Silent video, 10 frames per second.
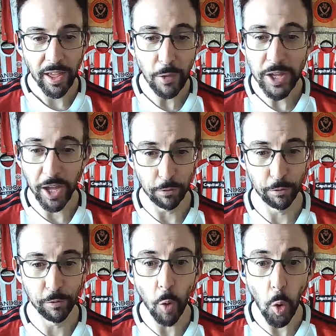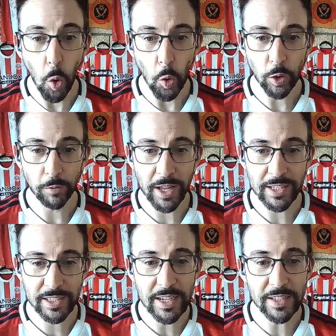He only gave four all of
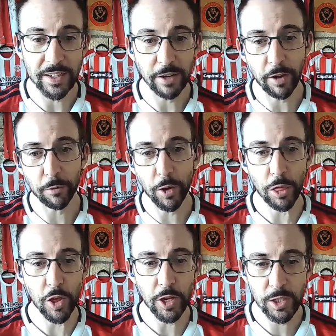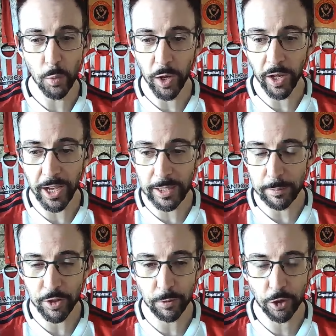last season. He refereed 31
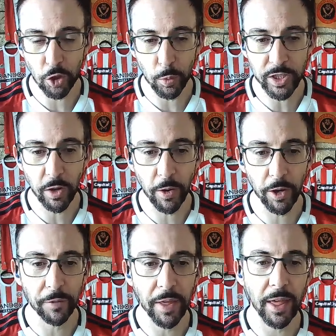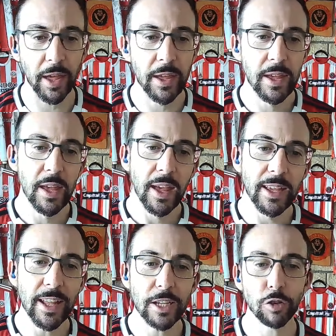games. So I'm not sure what's going on there.
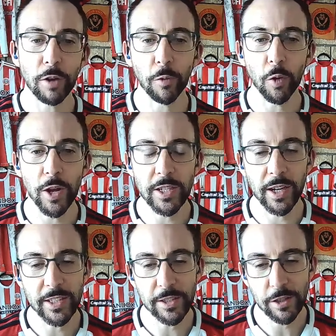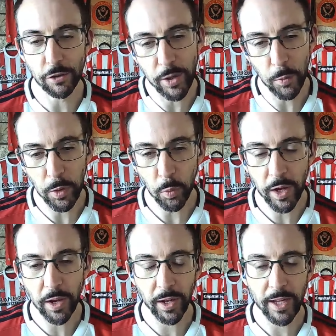He last refereed United's 3-1
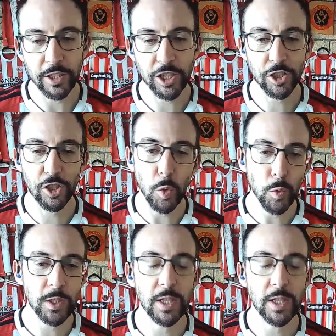win against Stoke